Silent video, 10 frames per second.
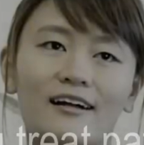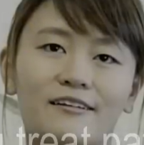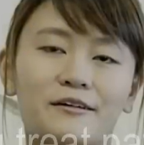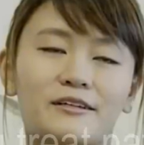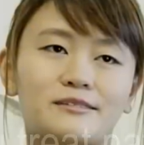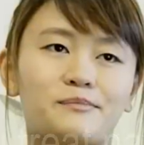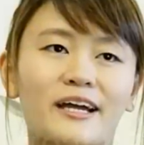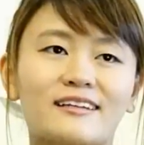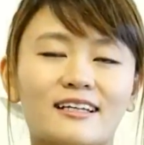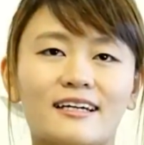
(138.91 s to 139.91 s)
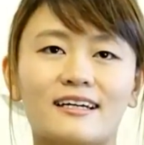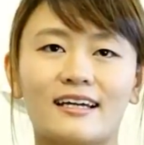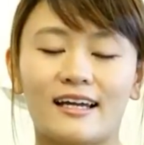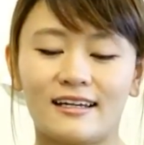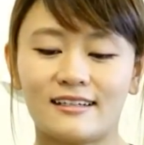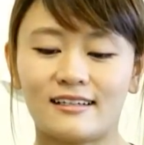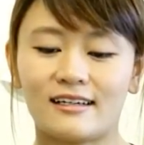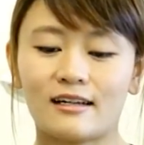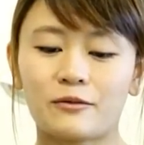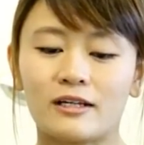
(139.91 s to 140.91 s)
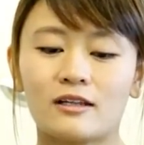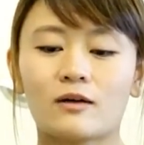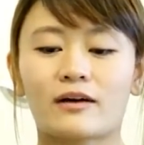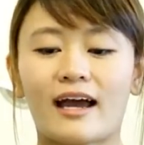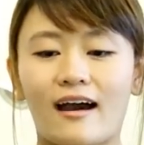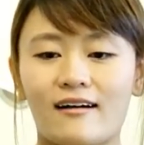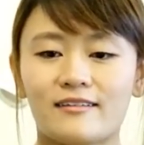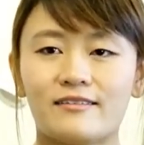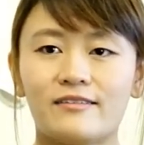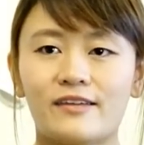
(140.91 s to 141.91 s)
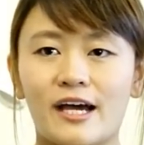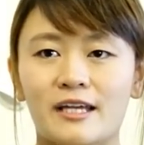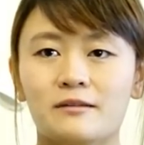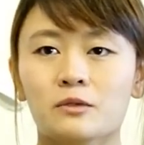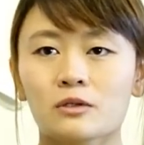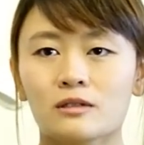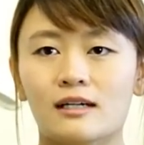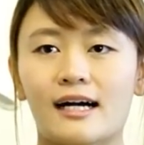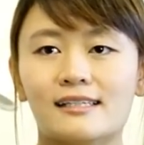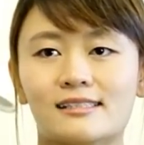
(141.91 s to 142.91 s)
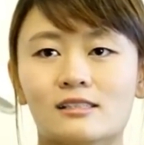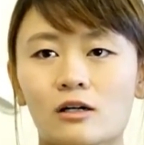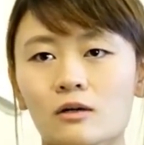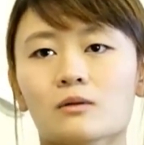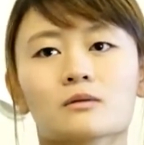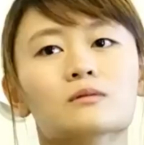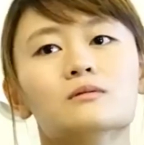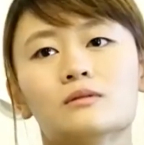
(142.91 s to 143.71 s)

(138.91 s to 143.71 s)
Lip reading: I think it's mainly in, we look at animal as a whole.